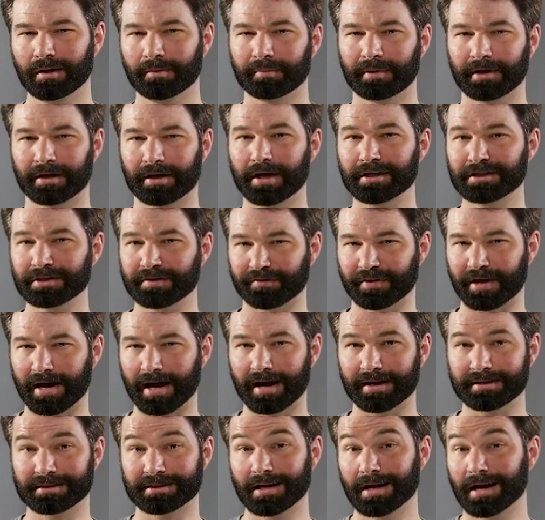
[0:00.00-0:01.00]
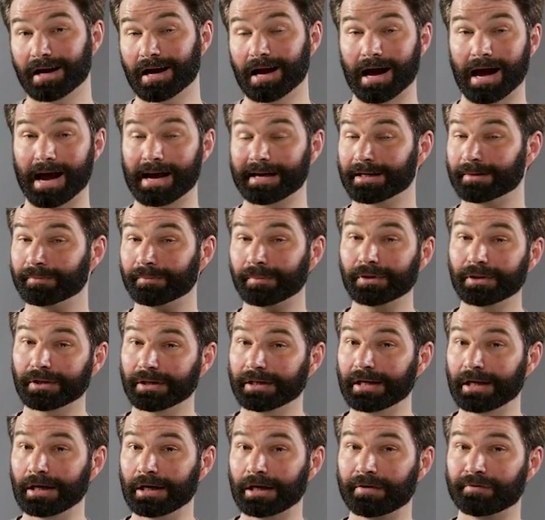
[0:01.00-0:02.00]
Because of that, I can
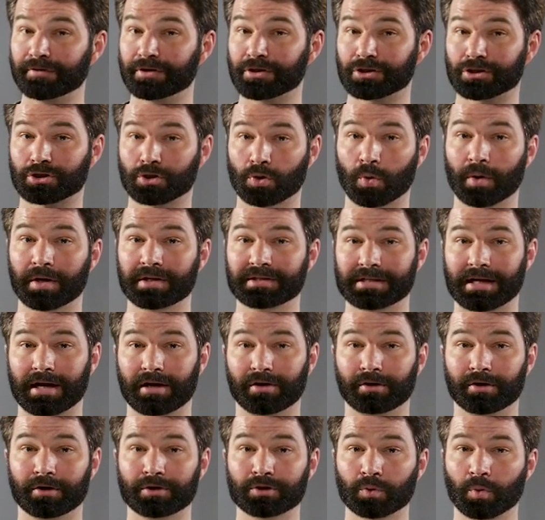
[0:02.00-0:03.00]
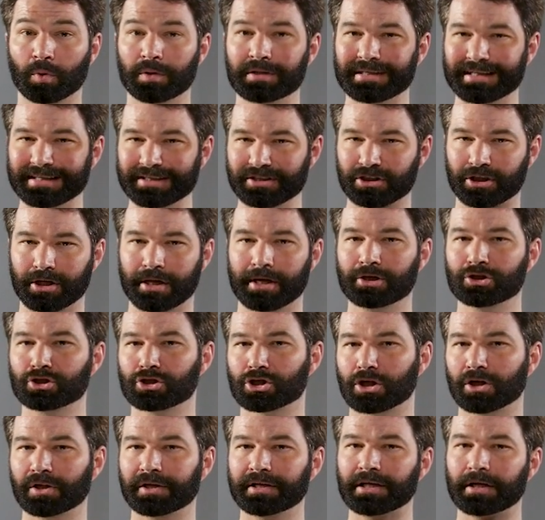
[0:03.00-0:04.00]
believe the storytellers would
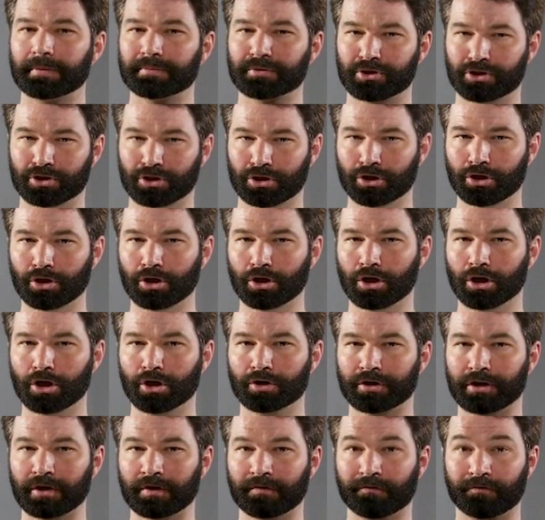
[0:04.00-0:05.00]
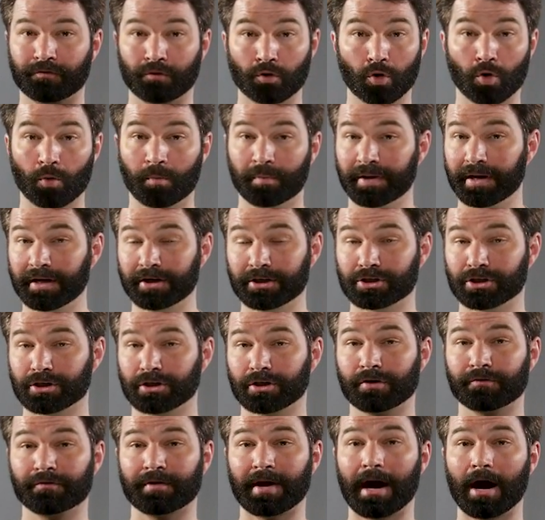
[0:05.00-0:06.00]
intentionally obscure the full
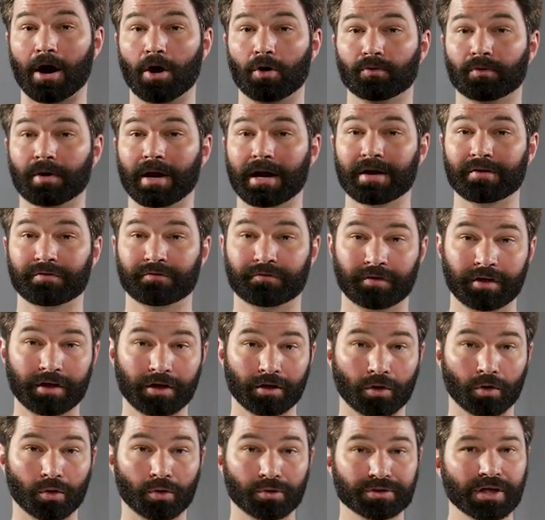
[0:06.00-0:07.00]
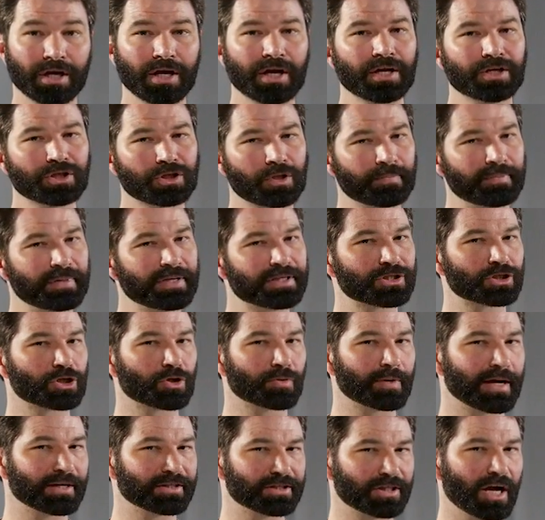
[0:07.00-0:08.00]
picture of how Ray feels to
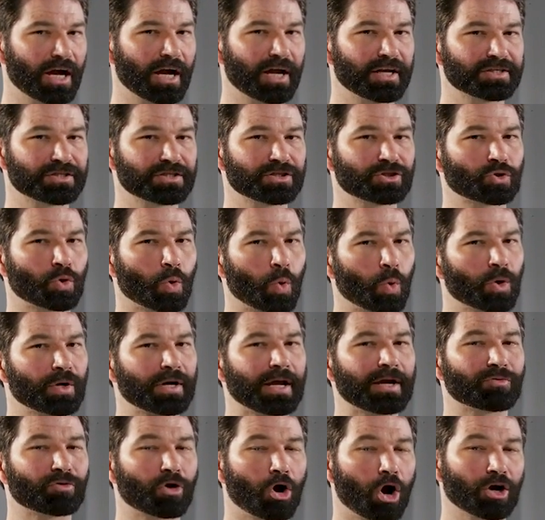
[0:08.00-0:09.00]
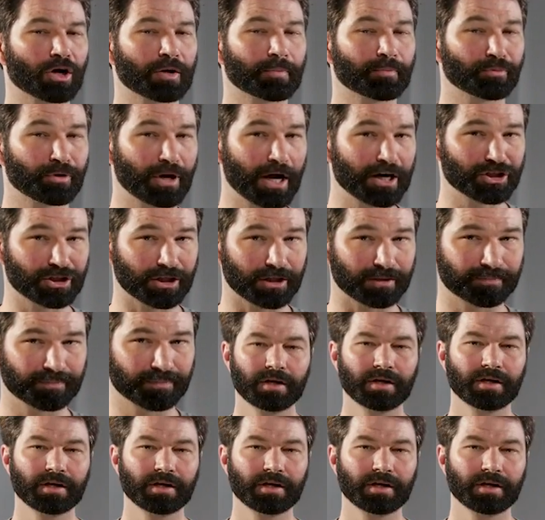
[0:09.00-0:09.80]
misdirect us toward a wrong impression.